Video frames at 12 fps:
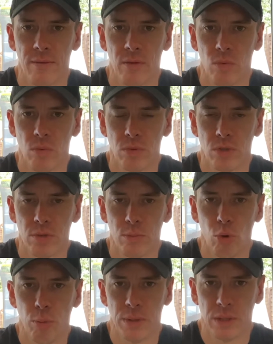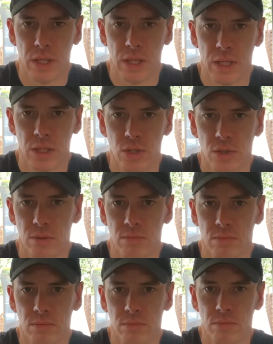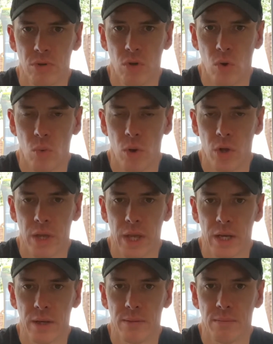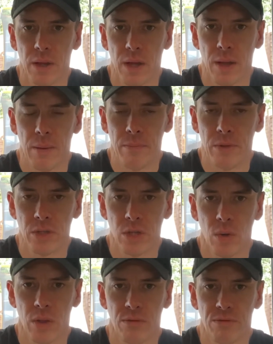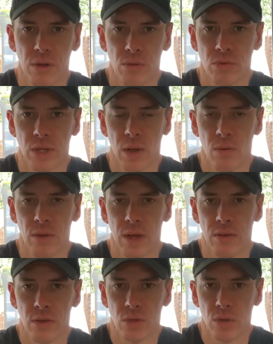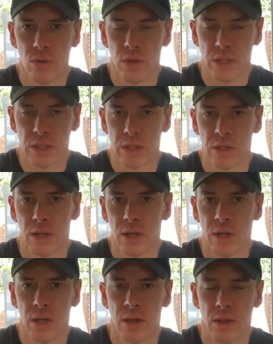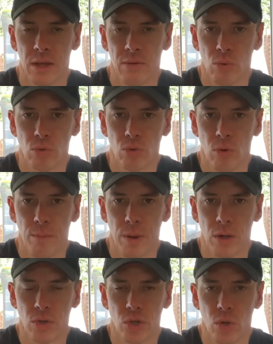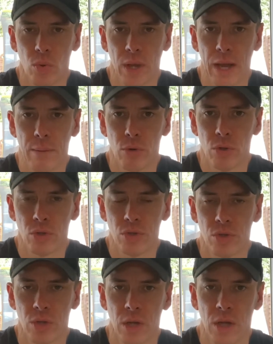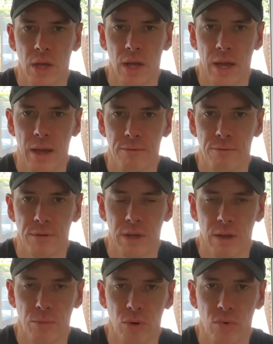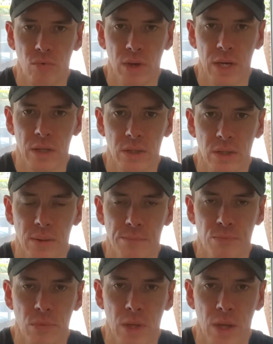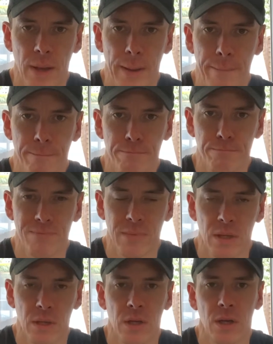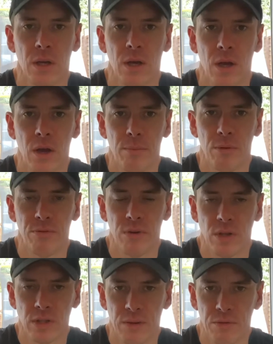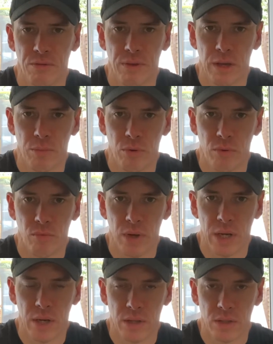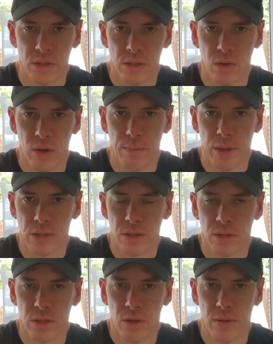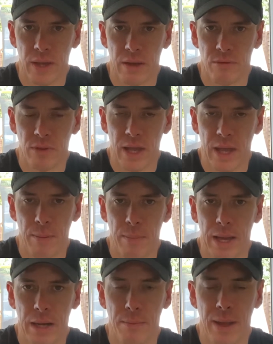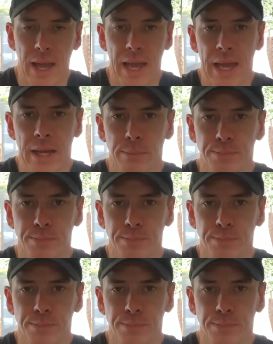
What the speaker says: a small percentage not working. There's no other phones out there that do this. They're all sort of punch hole cameras and fingerprint readers. I prefer to have a fingerprint reader as a side button like they have on the AirPad Air,